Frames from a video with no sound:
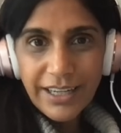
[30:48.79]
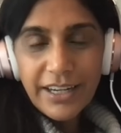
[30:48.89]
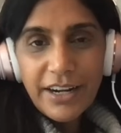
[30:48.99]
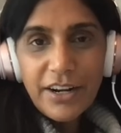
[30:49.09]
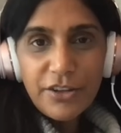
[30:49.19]

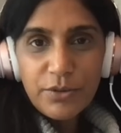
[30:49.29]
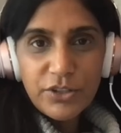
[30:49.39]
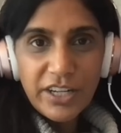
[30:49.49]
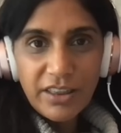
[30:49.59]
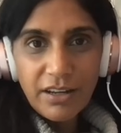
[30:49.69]
In other
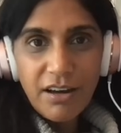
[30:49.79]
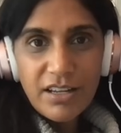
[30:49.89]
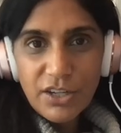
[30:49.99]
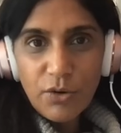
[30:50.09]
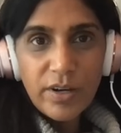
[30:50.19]
words, like, the
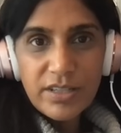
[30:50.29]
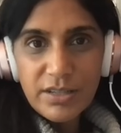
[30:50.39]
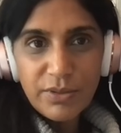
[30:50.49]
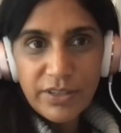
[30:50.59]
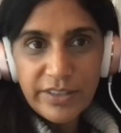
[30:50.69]

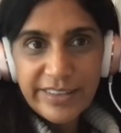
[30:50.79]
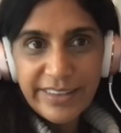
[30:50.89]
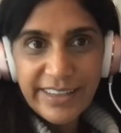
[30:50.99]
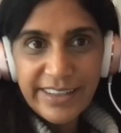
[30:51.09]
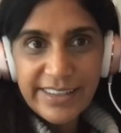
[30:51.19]
consequence
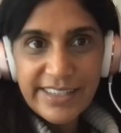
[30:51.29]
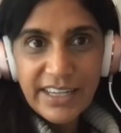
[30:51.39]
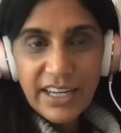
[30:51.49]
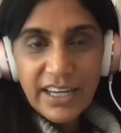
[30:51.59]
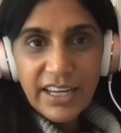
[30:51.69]

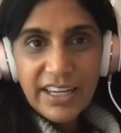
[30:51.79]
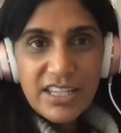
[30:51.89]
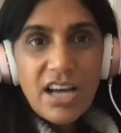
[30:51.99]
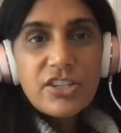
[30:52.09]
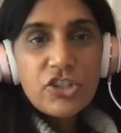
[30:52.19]
it's
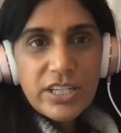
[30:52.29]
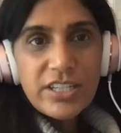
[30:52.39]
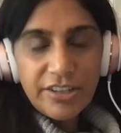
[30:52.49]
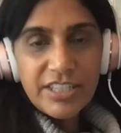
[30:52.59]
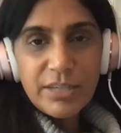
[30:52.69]
not just
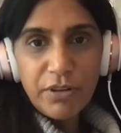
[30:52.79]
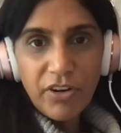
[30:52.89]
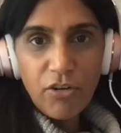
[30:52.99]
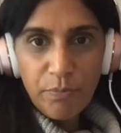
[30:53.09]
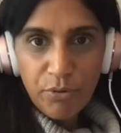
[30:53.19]
that it's a
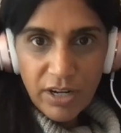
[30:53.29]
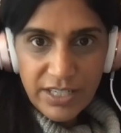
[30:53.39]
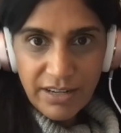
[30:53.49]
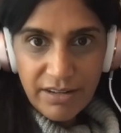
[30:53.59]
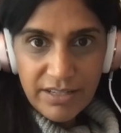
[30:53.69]
political
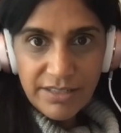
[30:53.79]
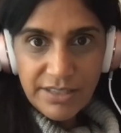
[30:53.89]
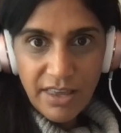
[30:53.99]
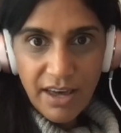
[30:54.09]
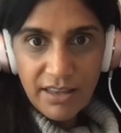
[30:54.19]
process. It's
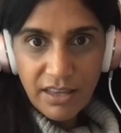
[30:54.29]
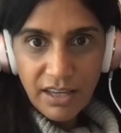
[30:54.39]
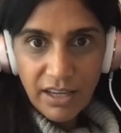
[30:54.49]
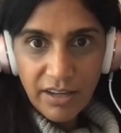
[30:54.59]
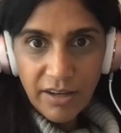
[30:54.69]
that
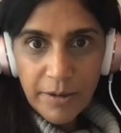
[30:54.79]
the